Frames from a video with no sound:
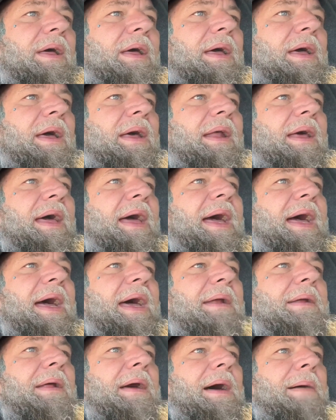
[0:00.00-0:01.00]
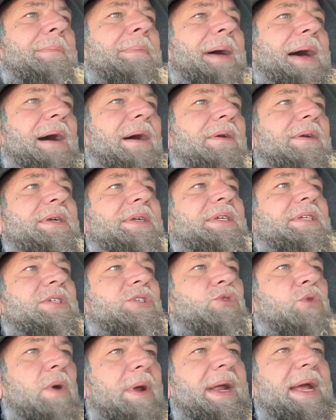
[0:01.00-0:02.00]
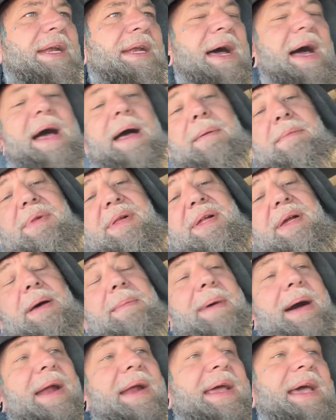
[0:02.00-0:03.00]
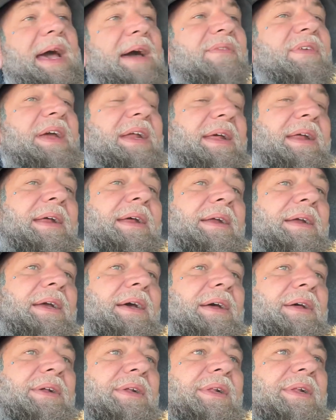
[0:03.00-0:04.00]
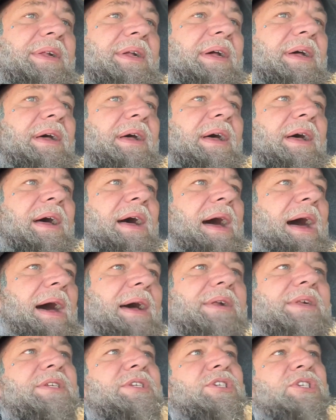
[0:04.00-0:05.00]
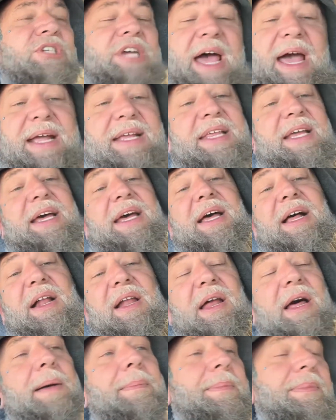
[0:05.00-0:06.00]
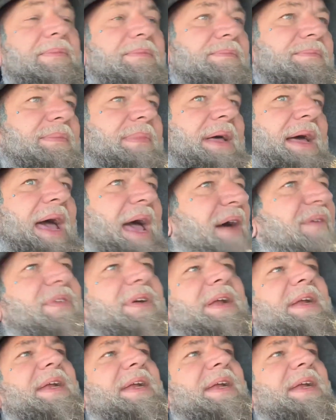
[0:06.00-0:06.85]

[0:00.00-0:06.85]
and it had about 20 times the amount of caffeine in it, because I was jacked the hell up half of the